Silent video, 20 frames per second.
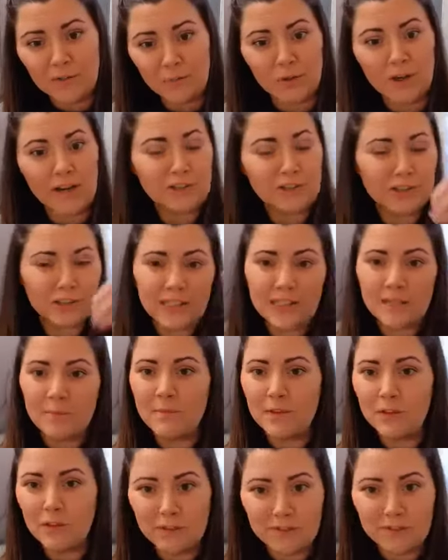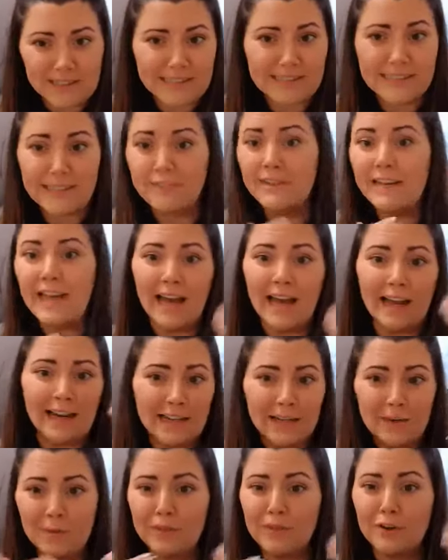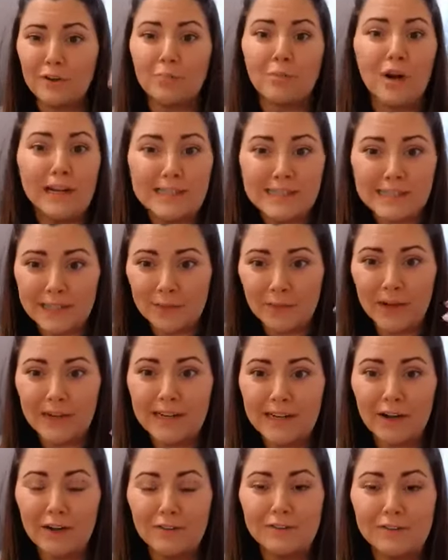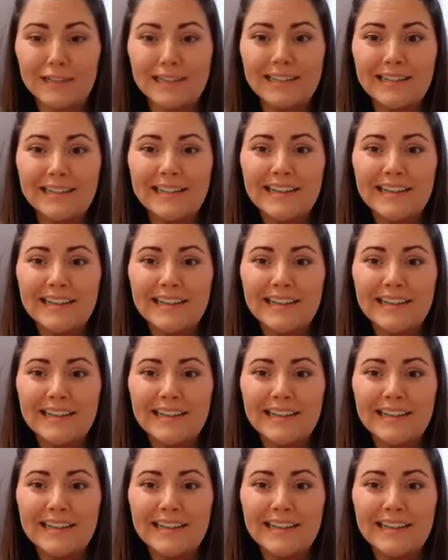We're actually in the middle of this, even adding it with our pricing right now of like,